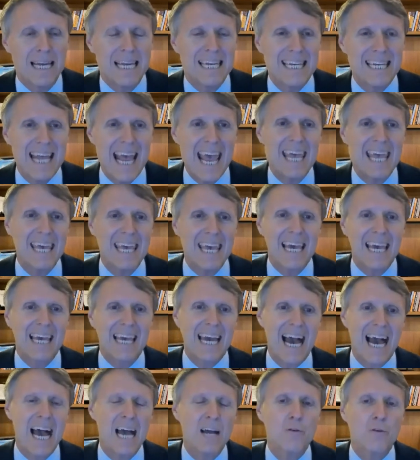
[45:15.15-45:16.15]
Take
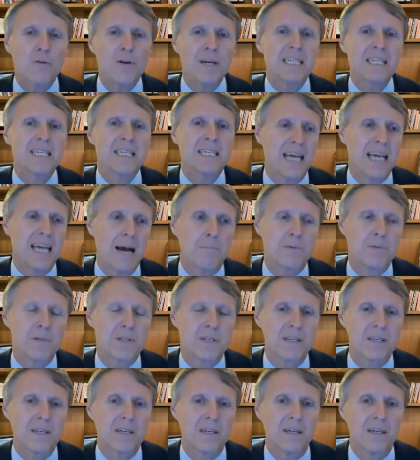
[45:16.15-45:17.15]
concrete
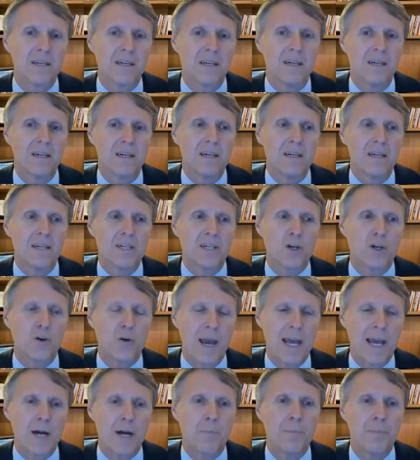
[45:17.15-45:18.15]
steps to
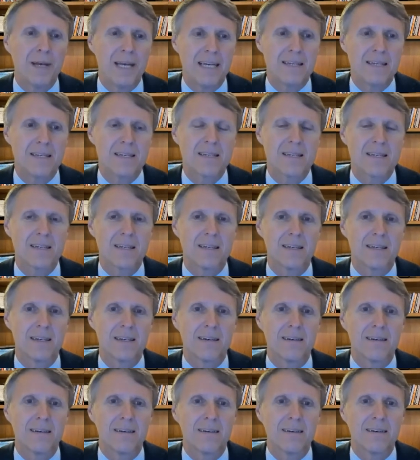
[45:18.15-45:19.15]
greater peace
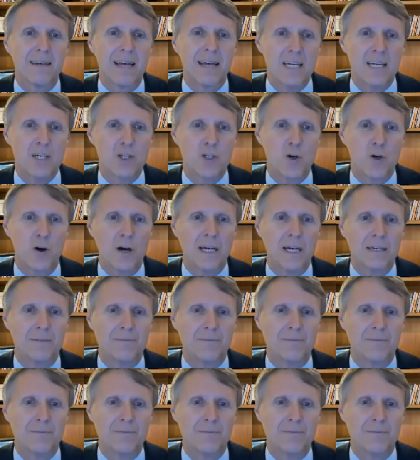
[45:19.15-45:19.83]
and joy.